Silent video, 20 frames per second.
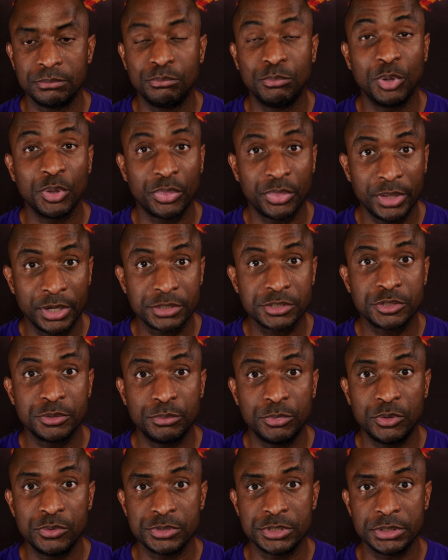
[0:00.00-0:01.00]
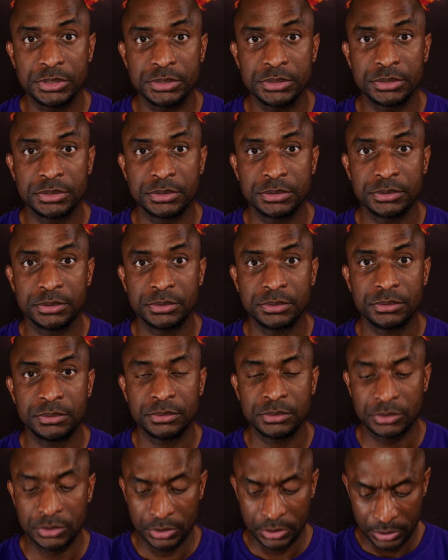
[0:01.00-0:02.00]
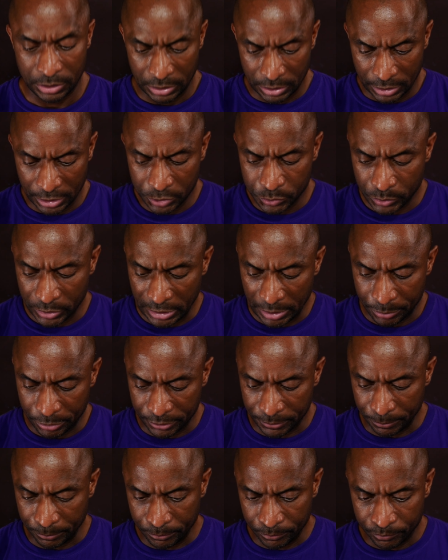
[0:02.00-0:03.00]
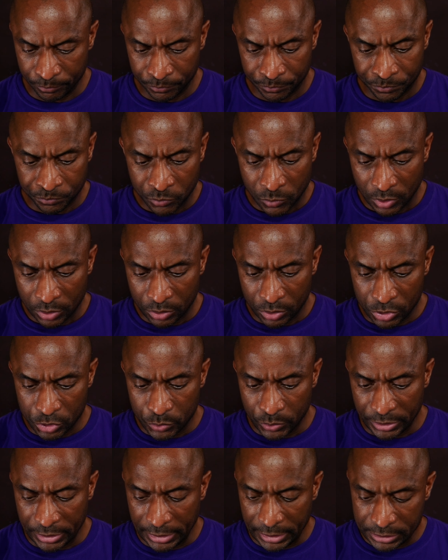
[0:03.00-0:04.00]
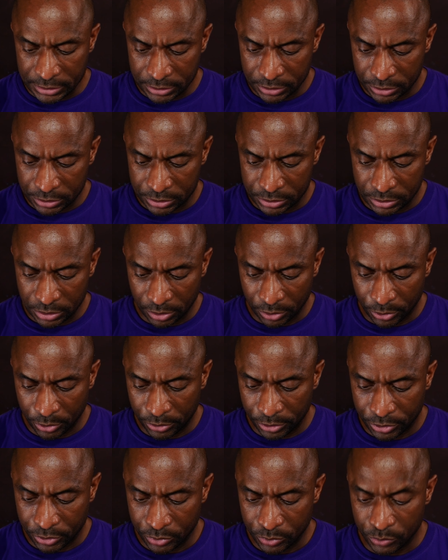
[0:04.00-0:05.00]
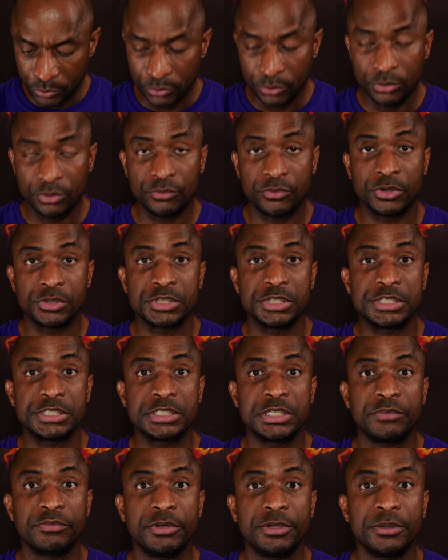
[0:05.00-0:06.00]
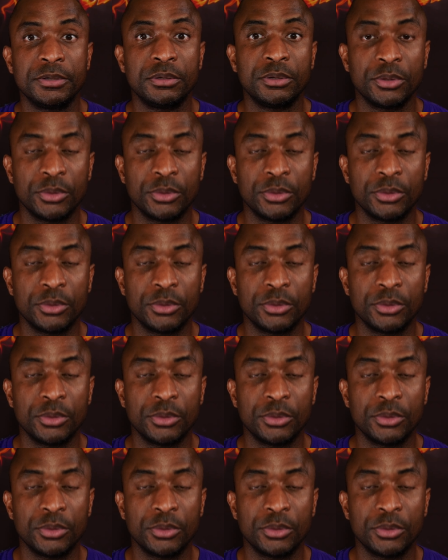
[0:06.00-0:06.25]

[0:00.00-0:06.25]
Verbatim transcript: But thanks to Moses. Here's what happened. So in Exodus 32, verses 7